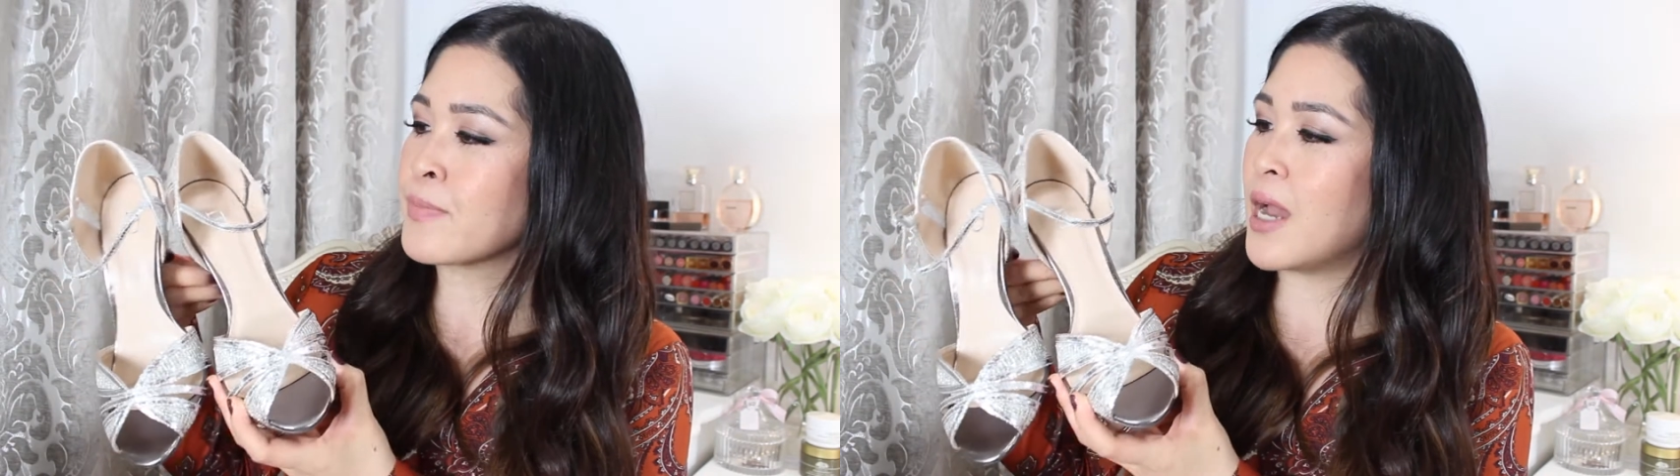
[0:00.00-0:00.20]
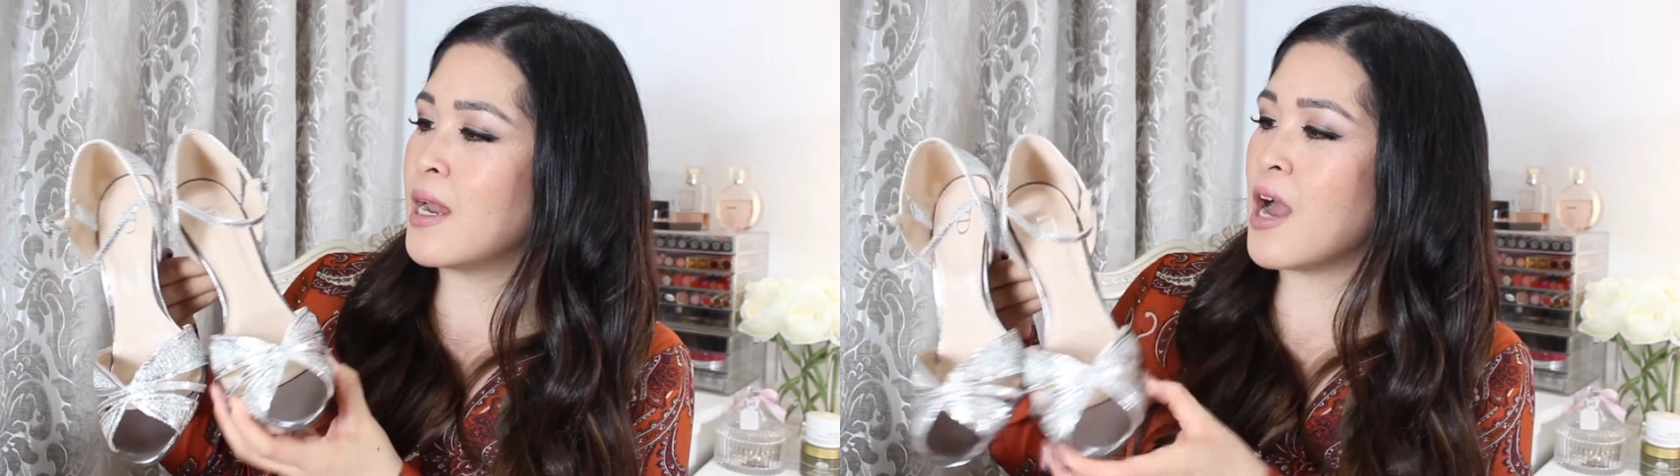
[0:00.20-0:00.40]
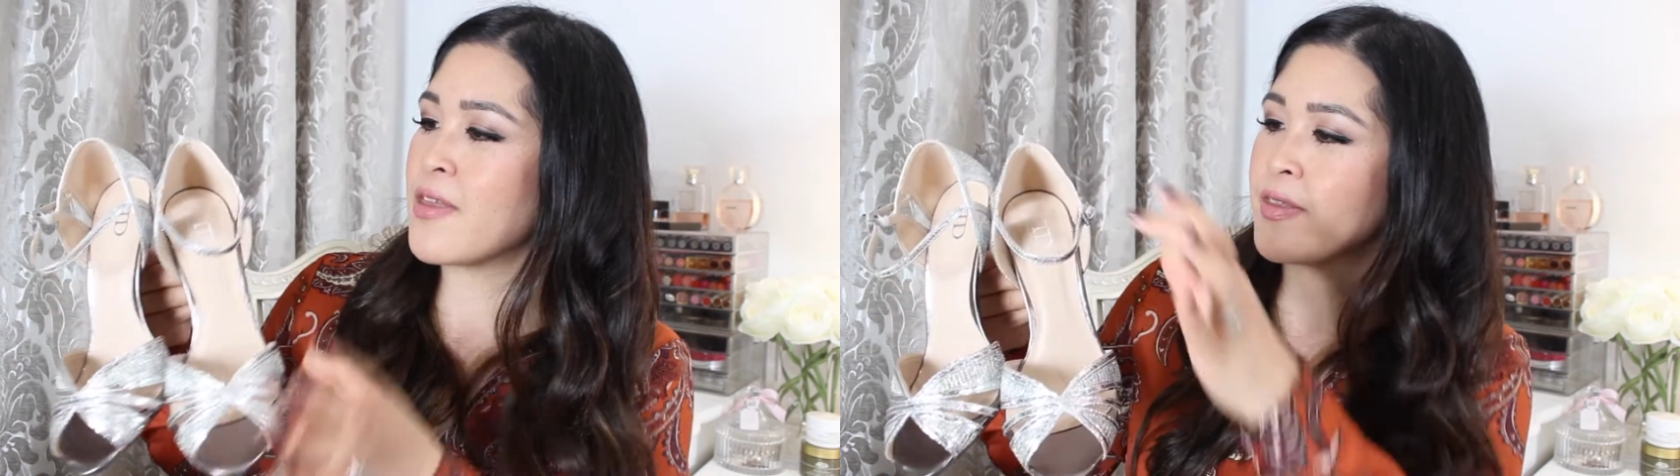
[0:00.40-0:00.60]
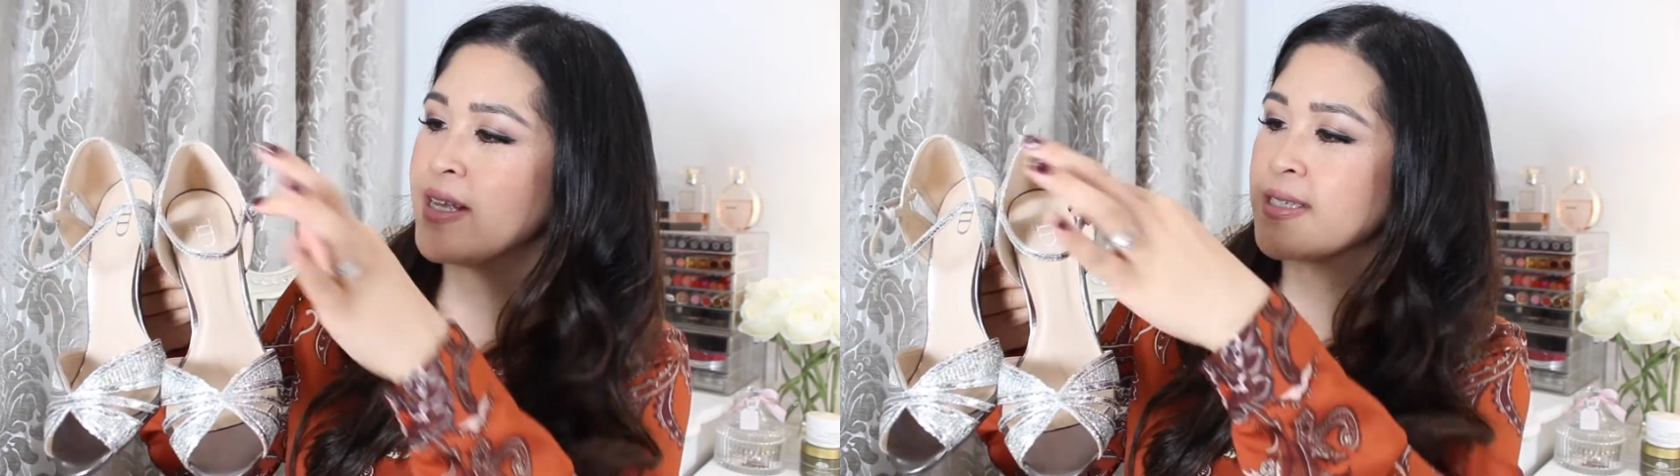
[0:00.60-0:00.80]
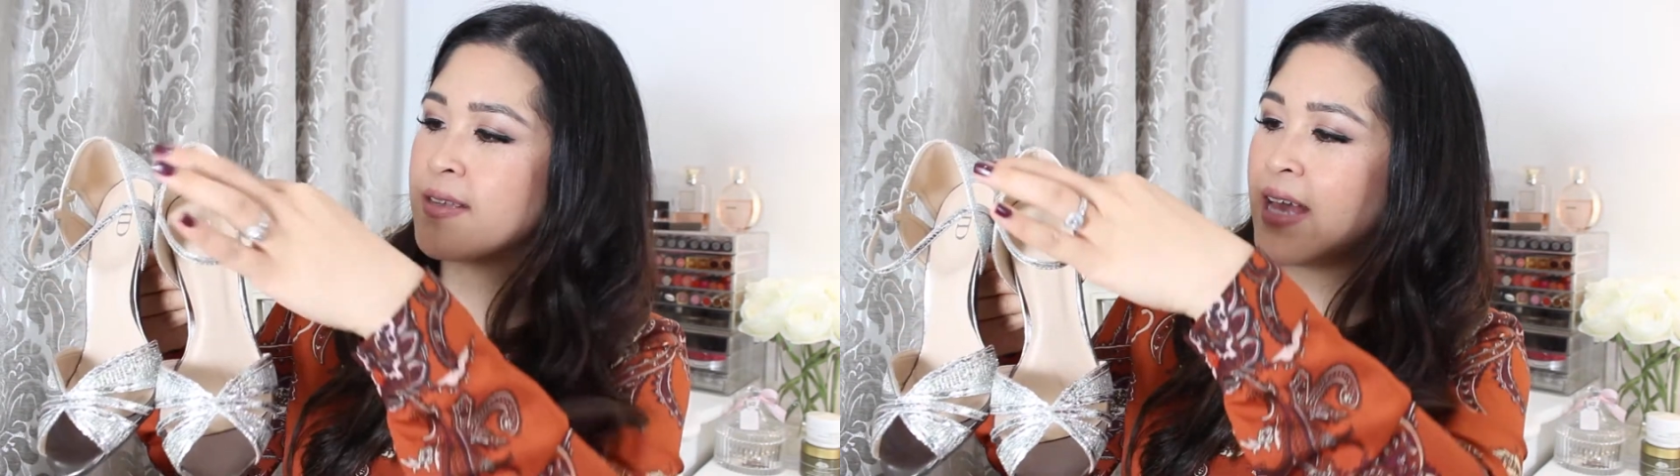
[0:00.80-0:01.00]
I like that
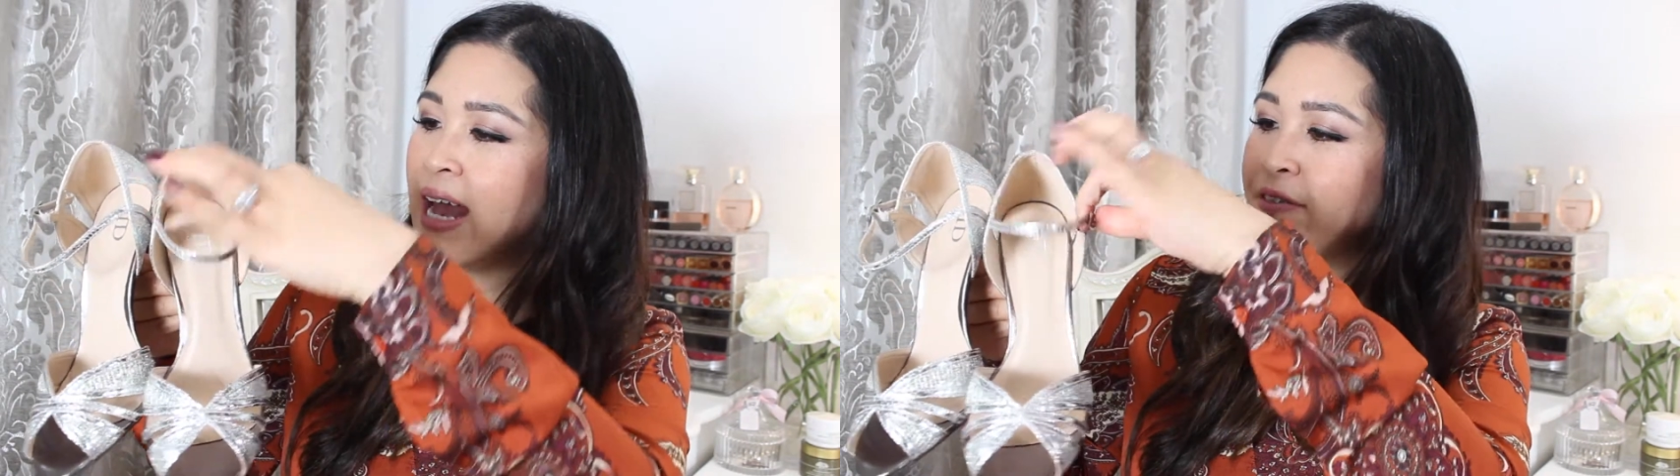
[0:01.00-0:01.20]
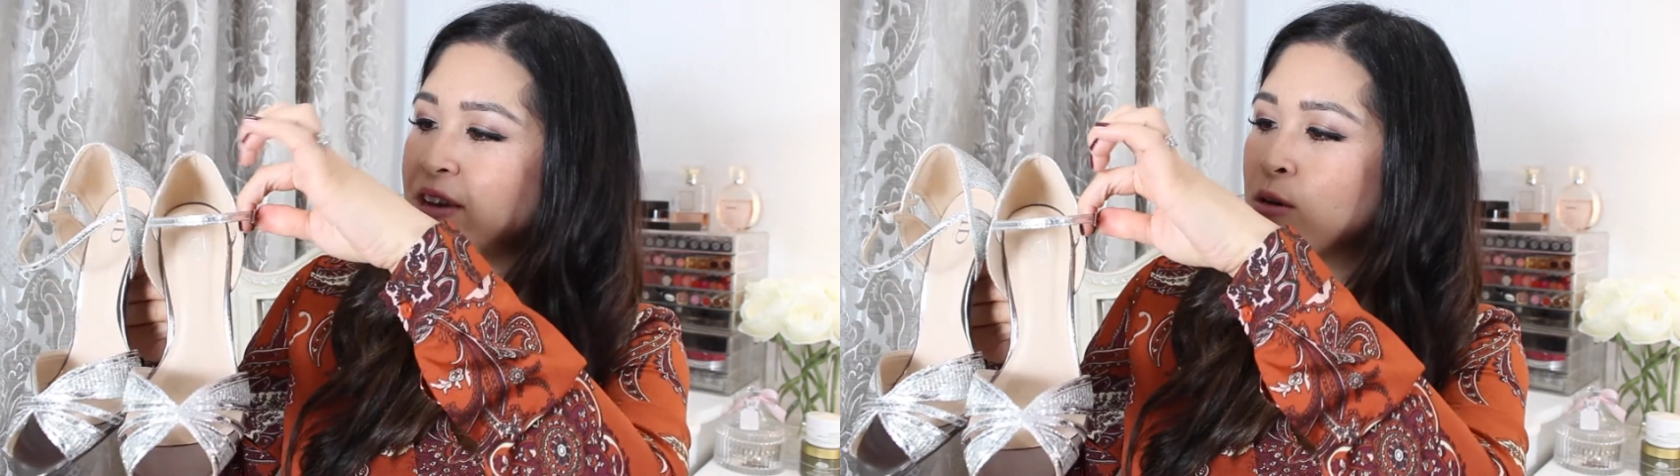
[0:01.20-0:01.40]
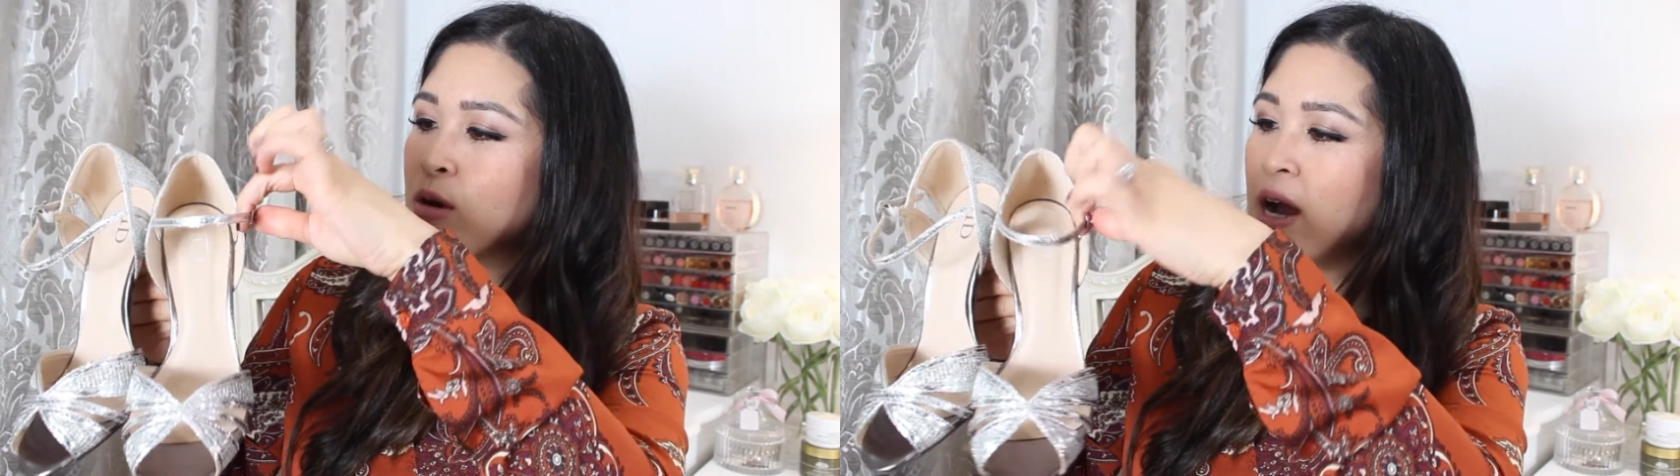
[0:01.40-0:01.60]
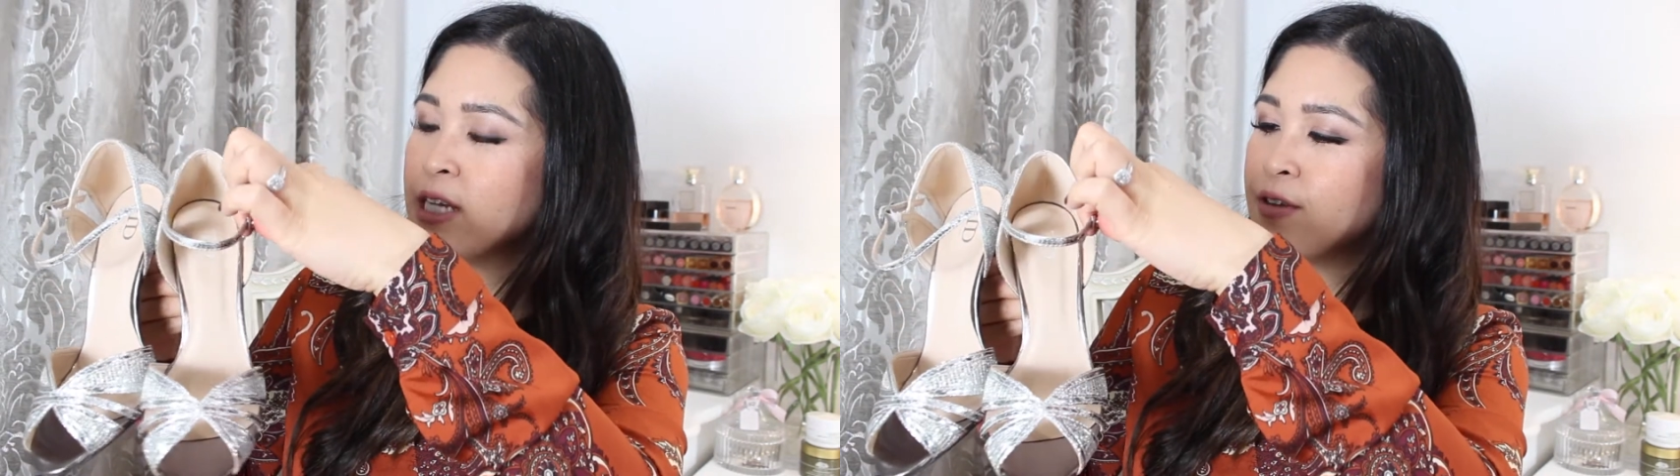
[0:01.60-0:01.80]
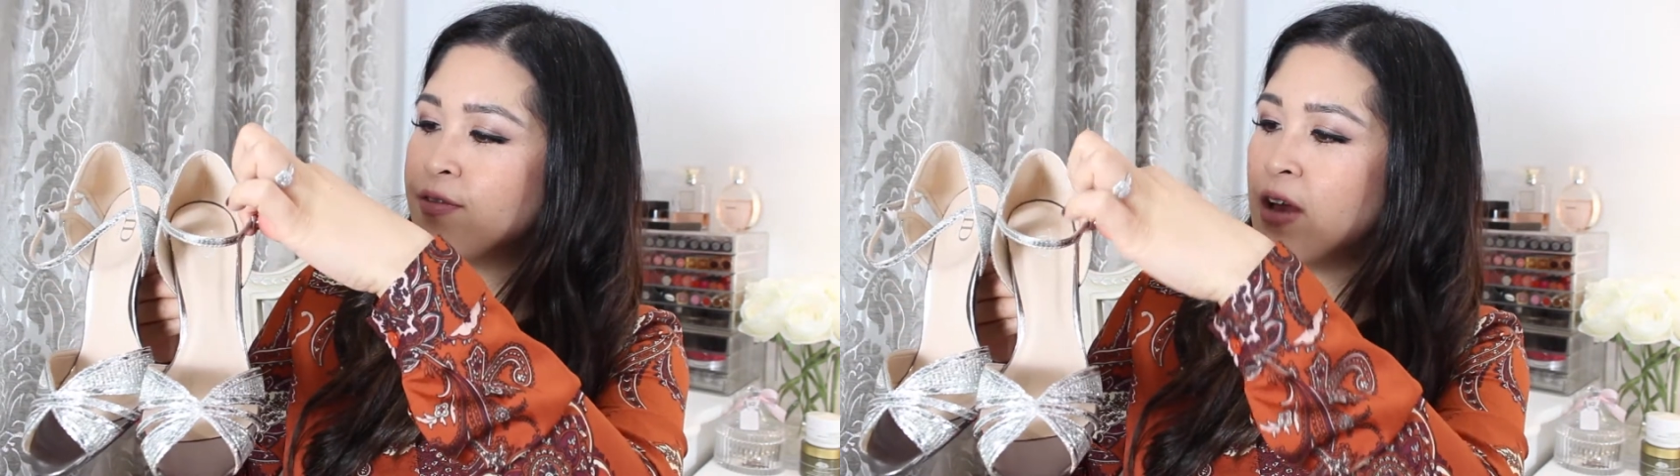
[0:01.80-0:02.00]
these, that they have a little
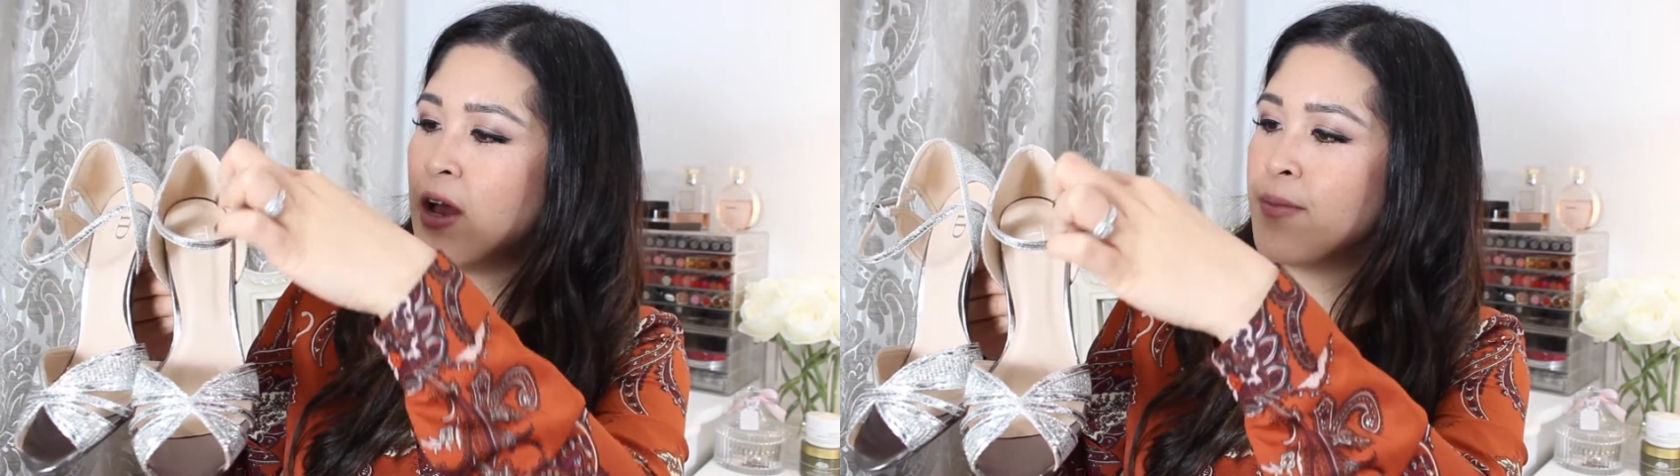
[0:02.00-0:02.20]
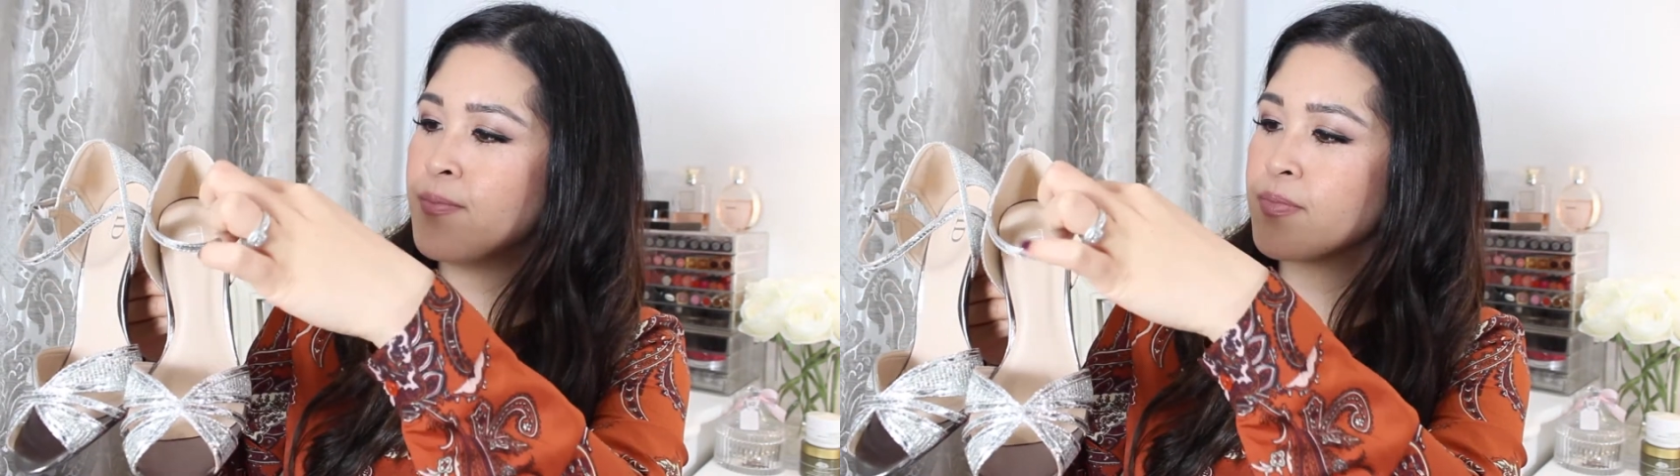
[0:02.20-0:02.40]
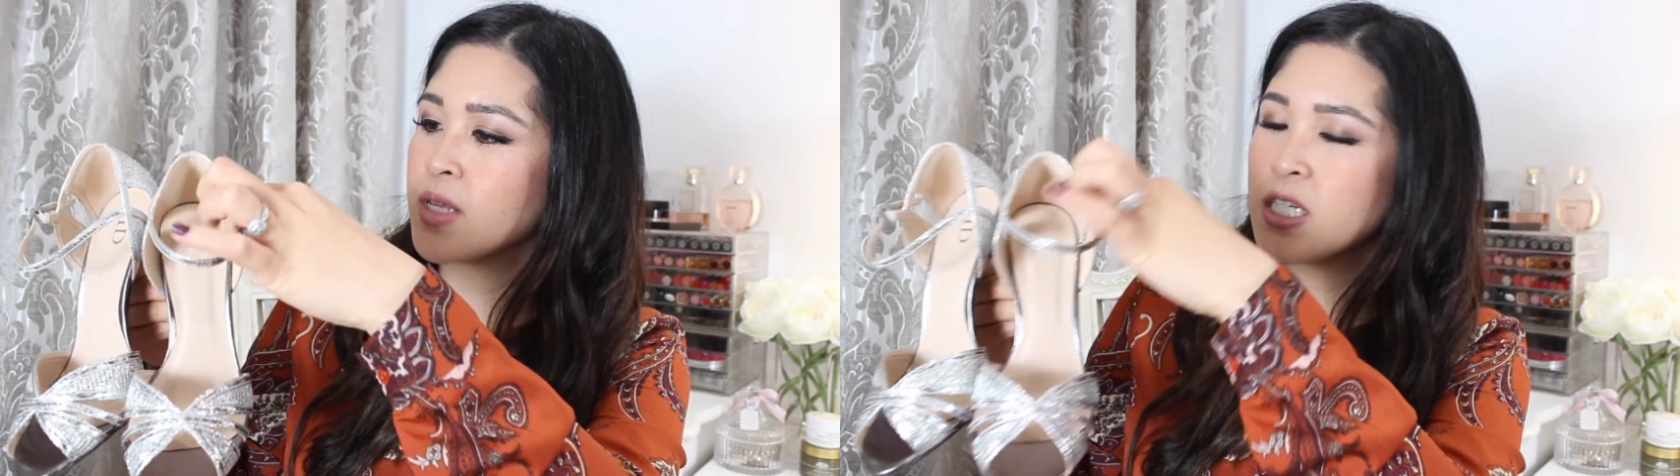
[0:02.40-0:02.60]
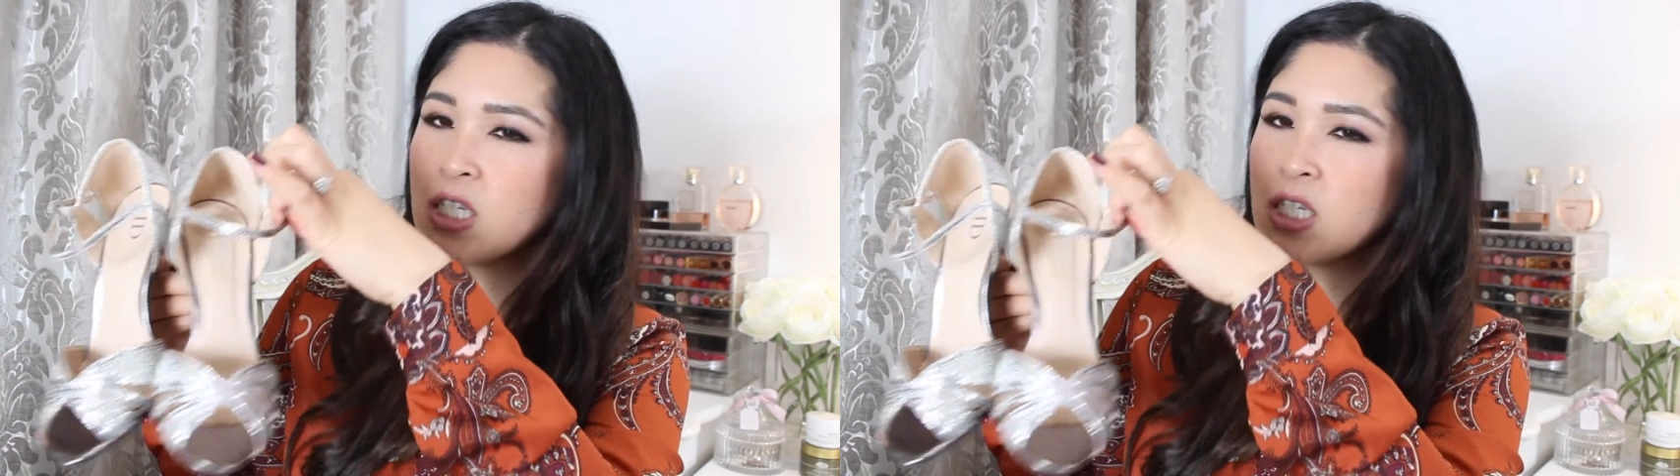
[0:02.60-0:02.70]
kind of um,